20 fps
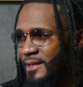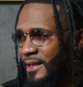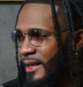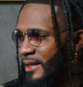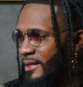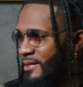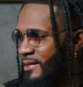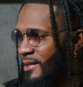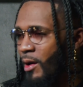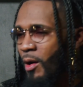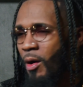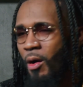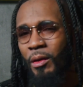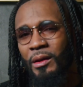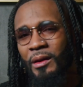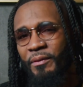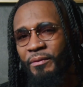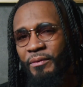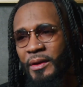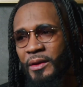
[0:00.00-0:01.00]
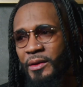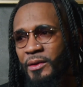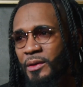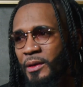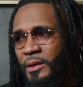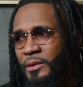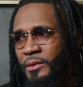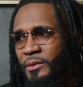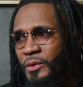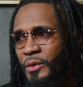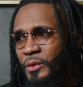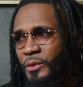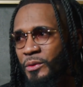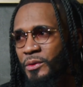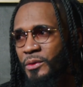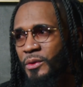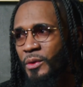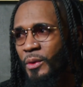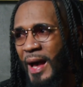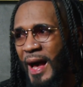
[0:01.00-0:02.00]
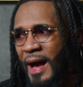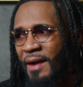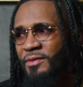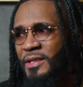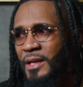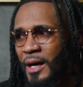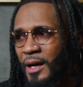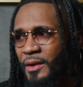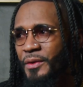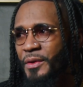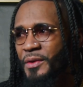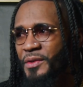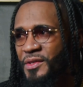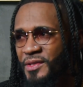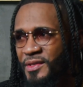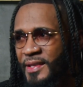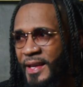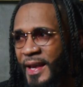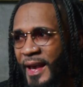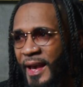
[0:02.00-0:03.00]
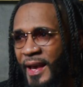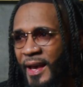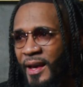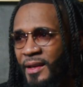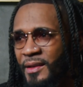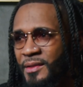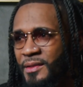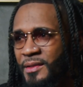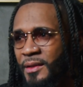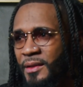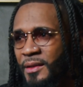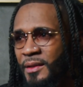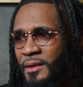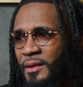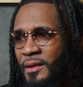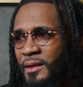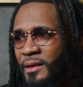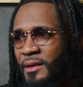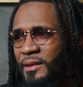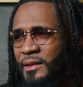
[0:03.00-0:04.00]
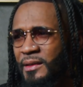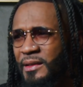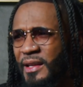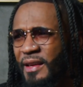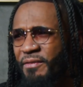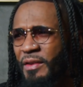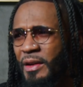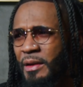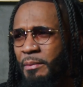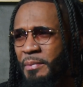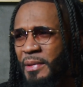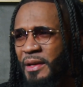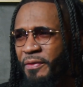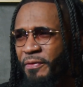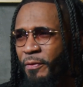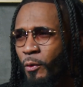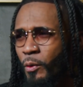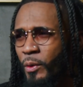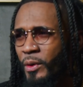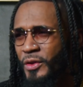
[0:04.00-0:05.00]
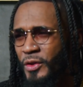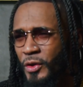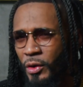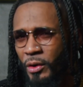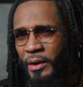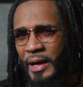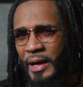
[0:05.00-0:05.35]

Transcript: it's all of you. You have to understand living before your